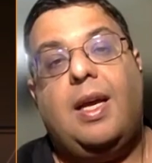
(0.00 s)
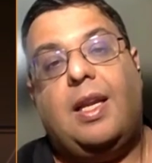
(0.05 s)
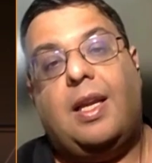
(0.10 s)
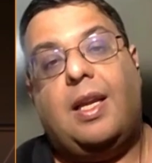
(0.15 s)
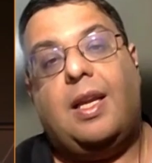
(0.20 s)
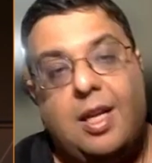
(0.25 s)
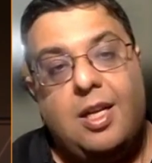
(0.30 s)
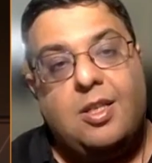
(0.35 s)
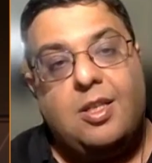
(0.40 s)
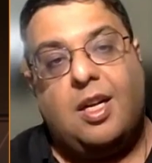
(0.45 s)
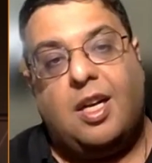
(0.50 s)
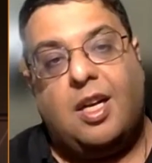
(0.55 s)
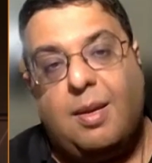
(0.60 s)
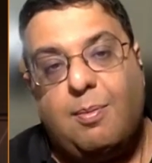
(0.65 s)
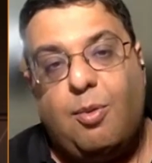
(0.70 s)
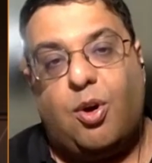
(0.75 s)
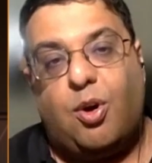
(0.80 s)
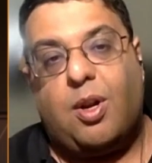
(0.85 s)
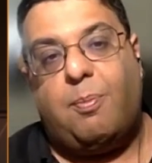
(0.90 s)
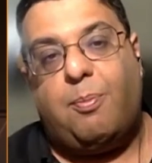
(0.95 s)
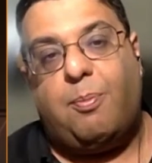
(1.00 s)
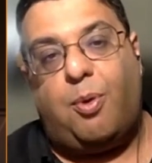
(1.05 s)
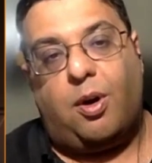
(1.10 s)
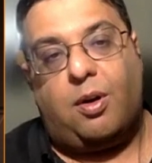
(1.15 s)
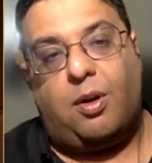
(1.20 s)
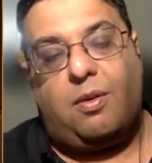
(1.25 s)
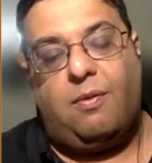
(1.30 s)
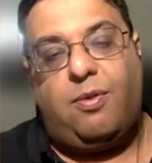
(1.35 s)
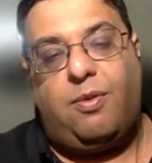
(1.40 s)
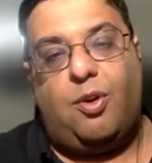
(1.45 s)
increasingly more
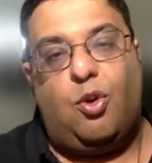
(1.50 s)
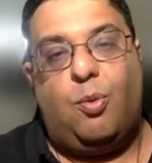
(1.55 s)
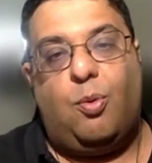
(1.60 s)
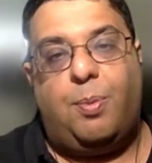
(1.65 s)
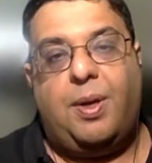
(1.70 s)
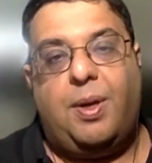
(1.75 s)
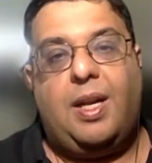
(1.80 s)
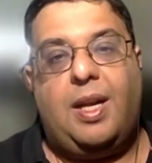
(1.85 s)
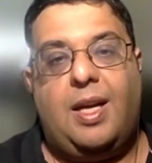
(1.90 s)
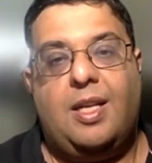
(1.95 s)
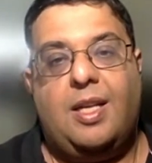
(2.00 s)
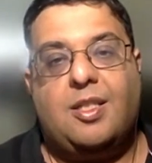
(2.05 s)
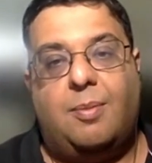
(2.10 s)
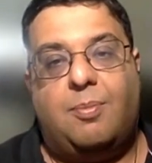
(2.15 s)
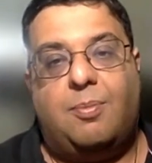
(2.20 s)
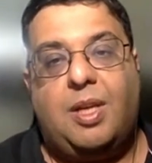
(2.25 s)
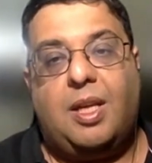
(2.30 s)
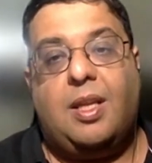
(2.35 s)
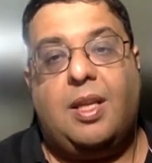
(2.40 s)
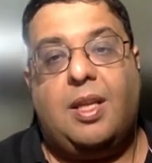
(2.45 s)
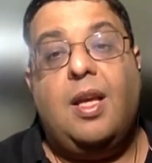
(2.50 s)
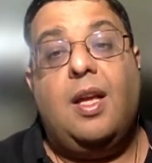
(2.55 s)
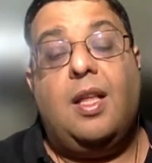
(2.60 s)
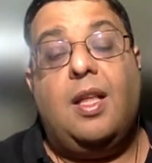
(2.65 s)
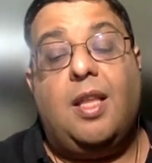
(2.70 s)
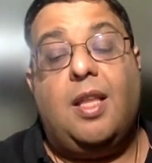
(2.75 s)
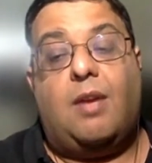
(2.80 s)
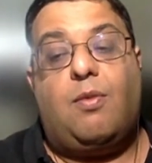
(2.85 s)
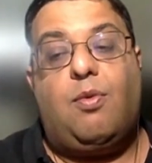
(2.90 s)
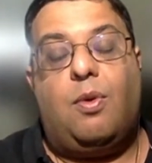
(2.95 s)
important for OpenAI, something
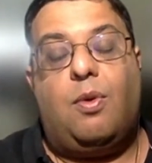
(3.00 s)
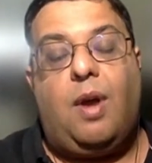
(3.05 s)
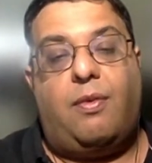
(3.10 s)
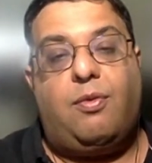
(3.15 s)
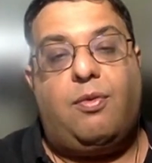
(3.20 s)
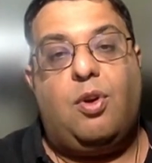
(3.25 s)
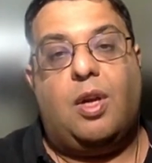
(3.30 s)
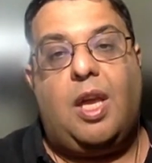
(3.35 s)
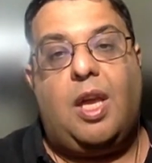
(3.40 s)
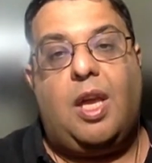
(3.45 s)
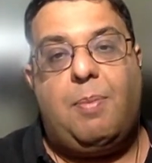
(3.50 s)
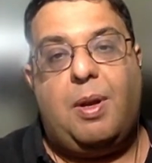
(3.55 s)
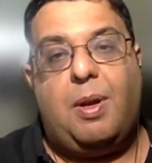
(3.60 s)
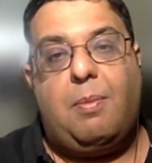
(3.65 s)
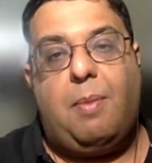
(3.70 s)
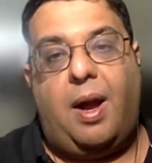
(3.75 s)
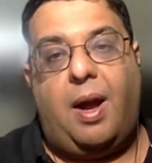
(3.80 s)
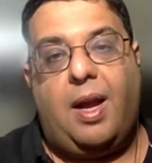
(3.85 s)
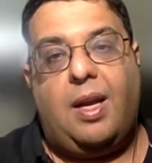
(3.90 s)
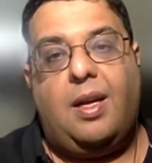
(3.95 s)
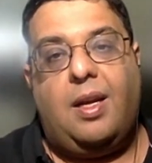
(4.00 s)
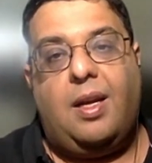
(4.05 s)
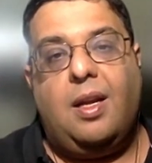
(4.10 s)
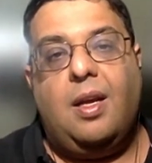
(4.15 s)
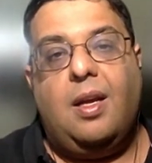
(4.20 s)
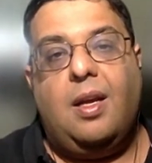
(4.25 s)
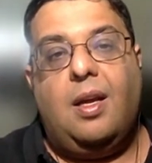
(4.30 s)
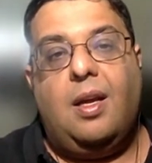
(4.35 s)
that we'll have to keep in mind.